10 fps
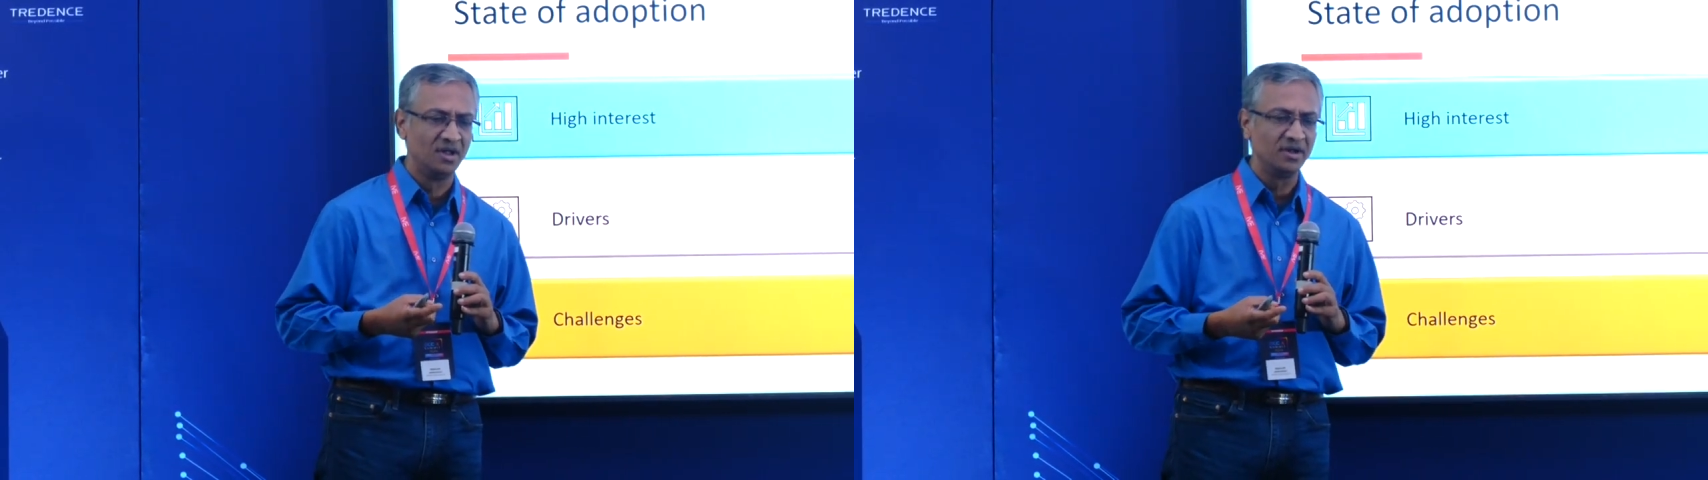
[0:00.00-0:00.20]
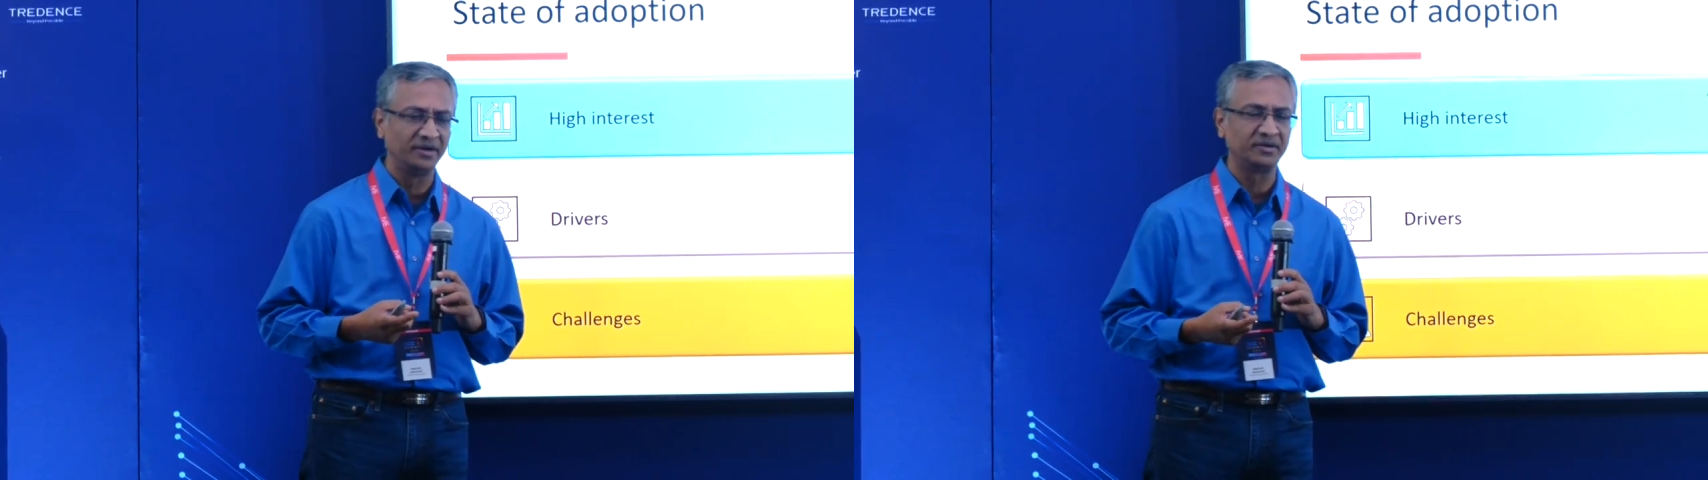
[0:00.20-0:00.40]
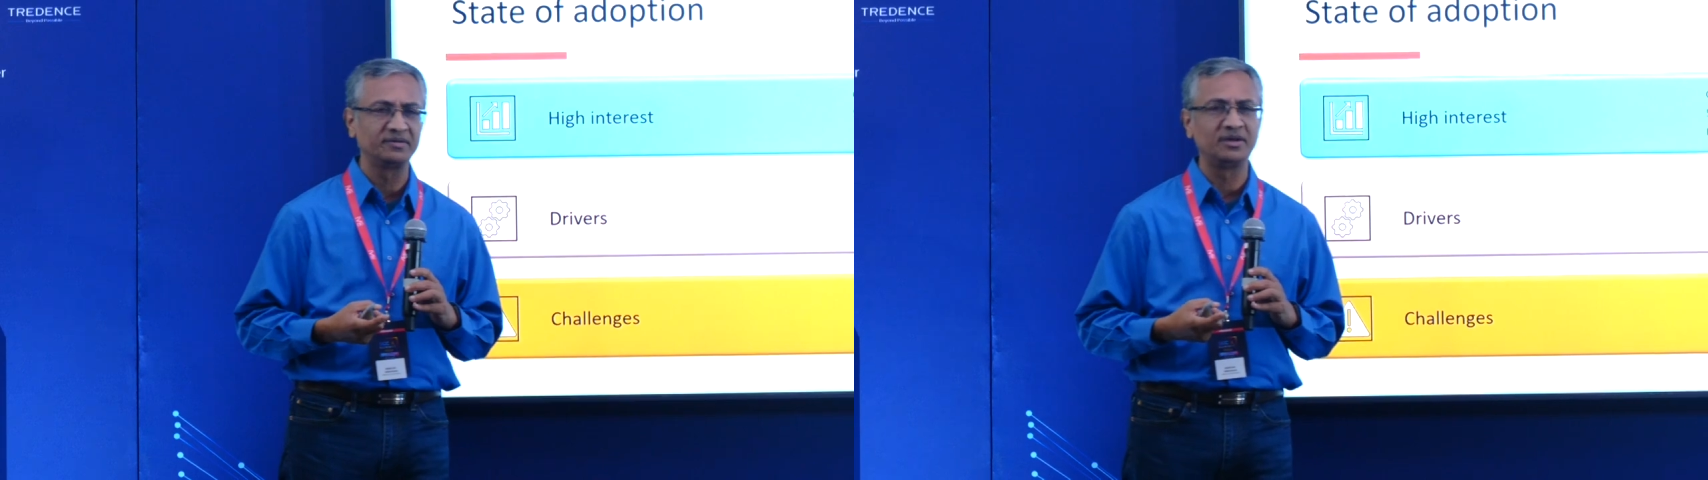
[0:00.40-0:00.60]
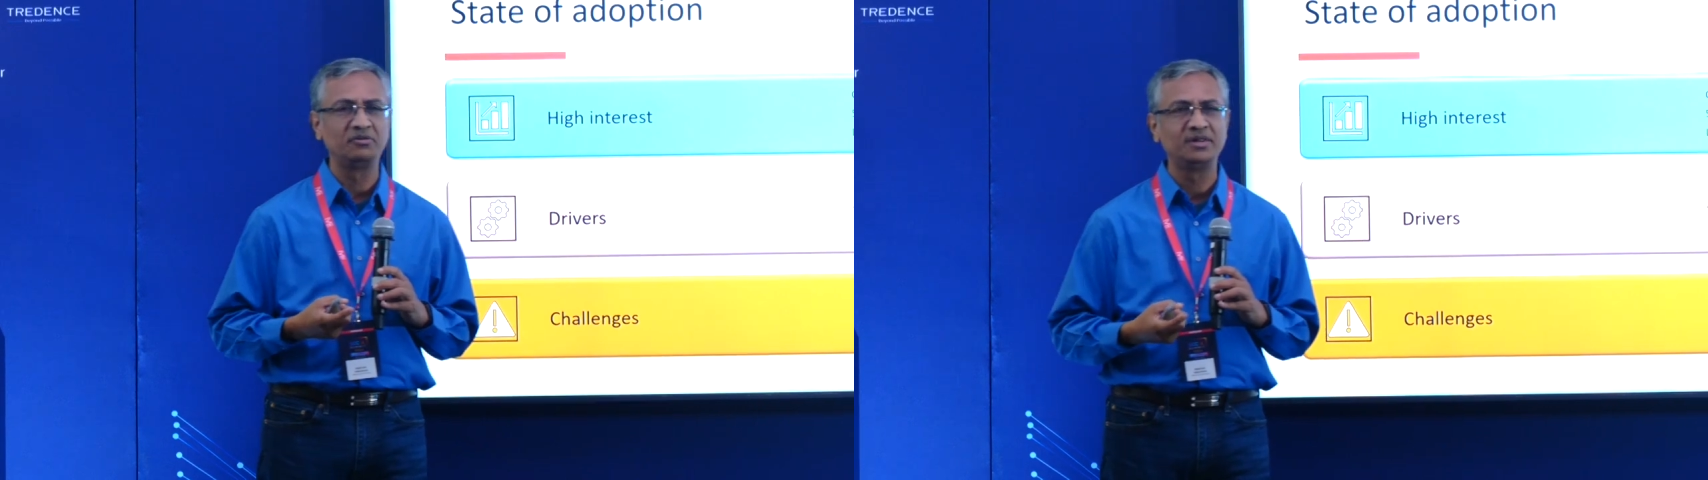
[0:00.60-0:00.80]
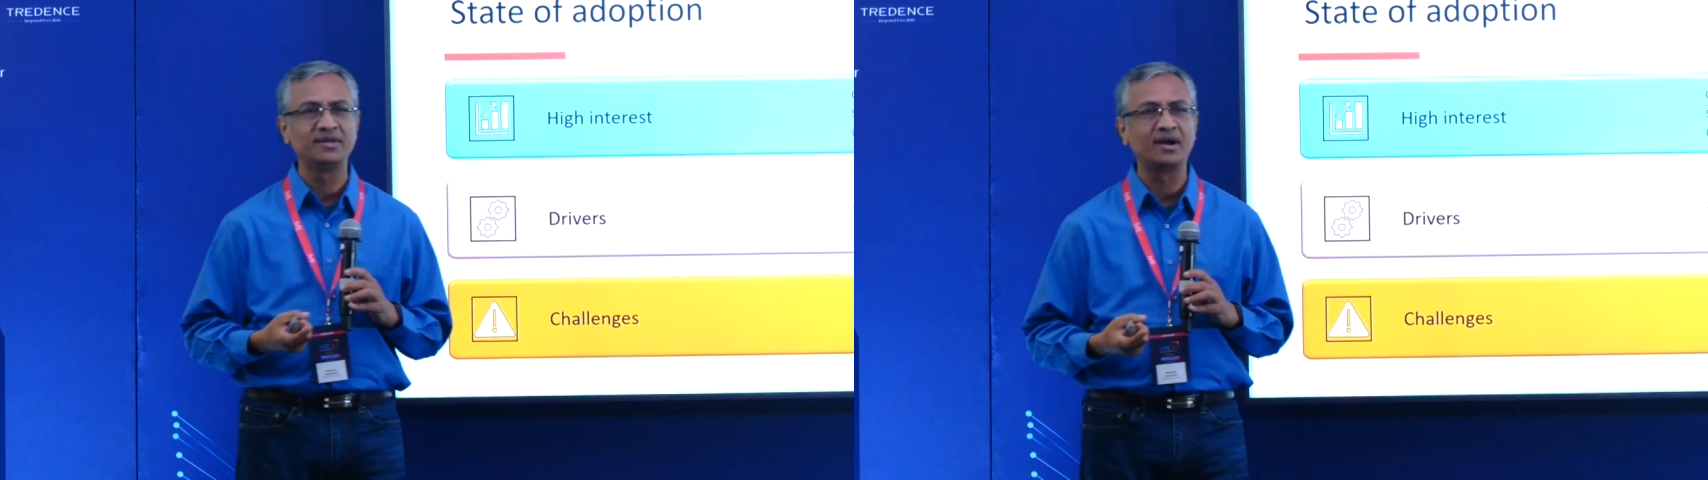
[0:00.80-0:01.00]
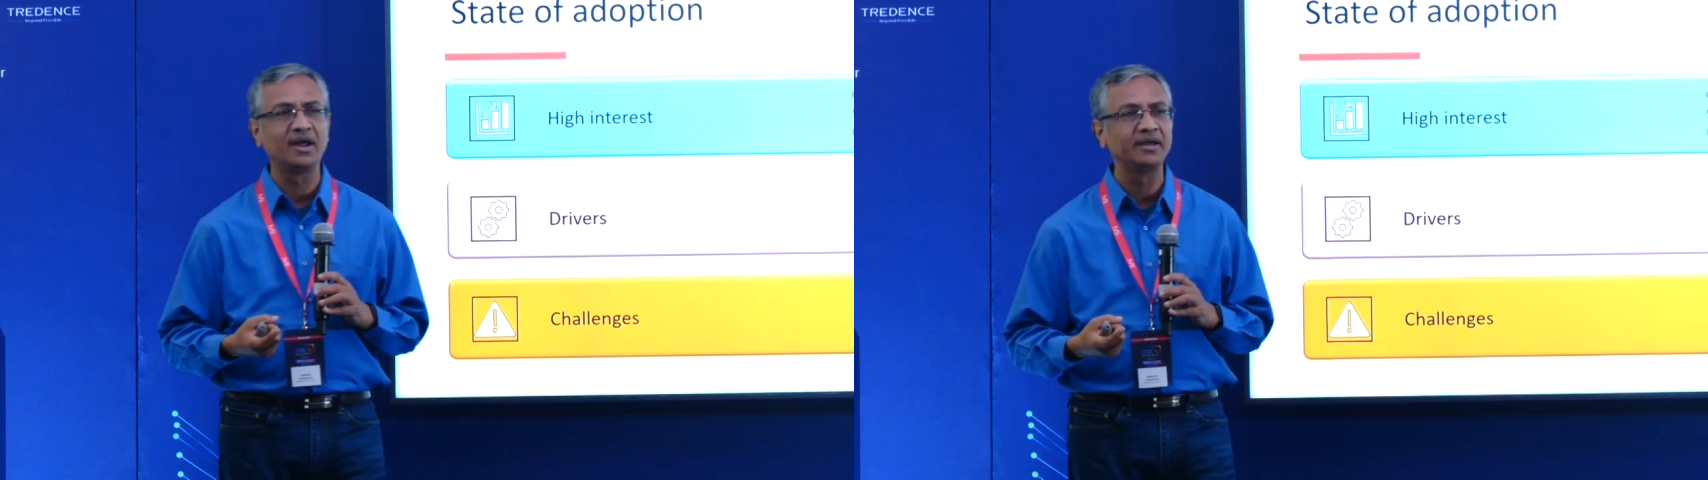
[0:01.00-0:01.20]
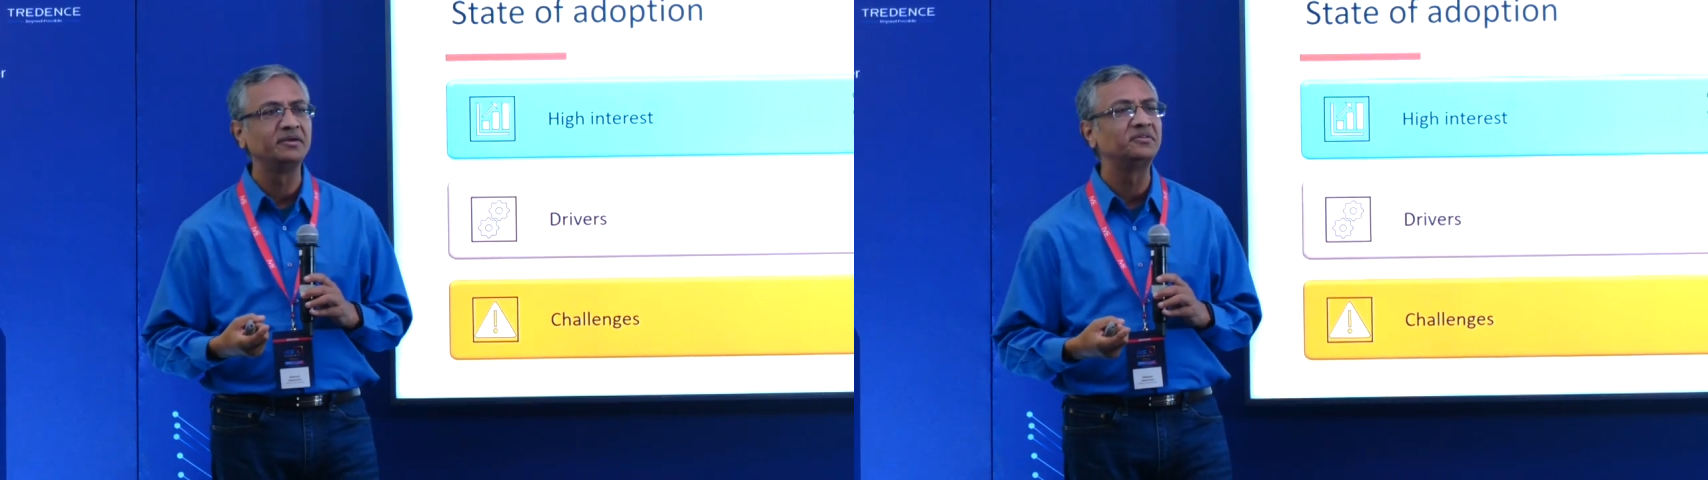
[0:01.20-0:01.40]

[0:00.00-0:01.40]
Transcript: Interest levels are high,